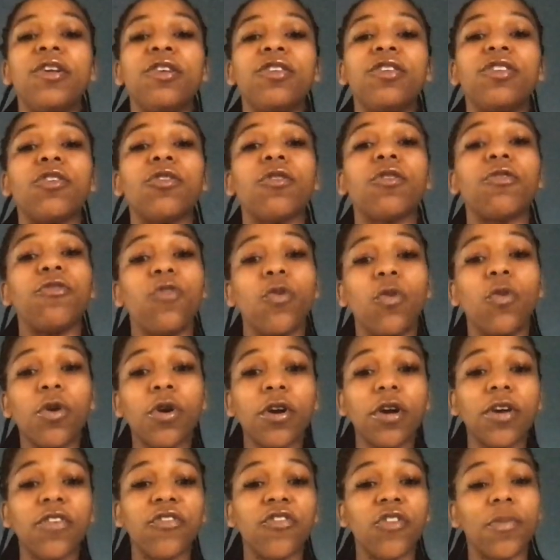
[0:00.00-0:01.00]
So, the
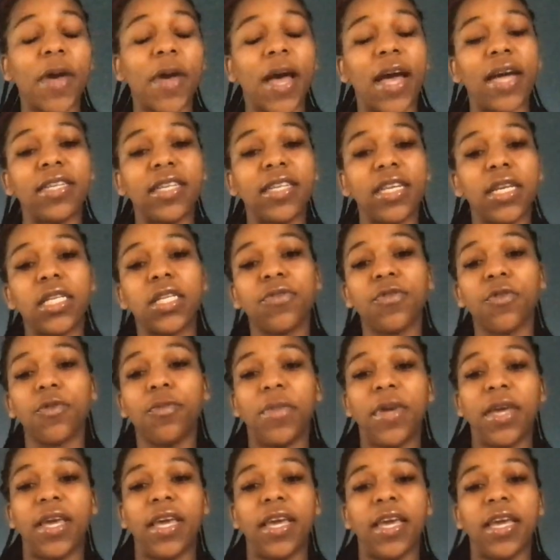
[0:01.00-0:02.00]
four from ITs for
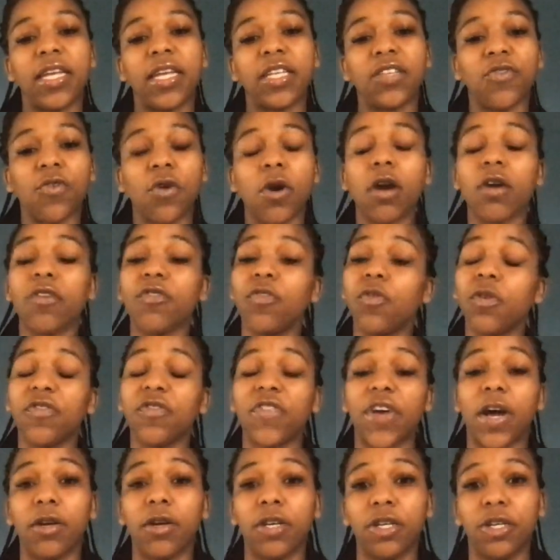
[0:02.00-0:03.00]
me is for our four
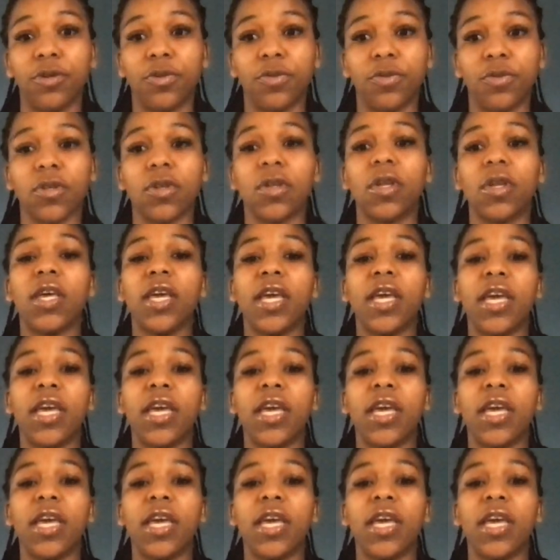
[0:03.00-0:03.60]
values.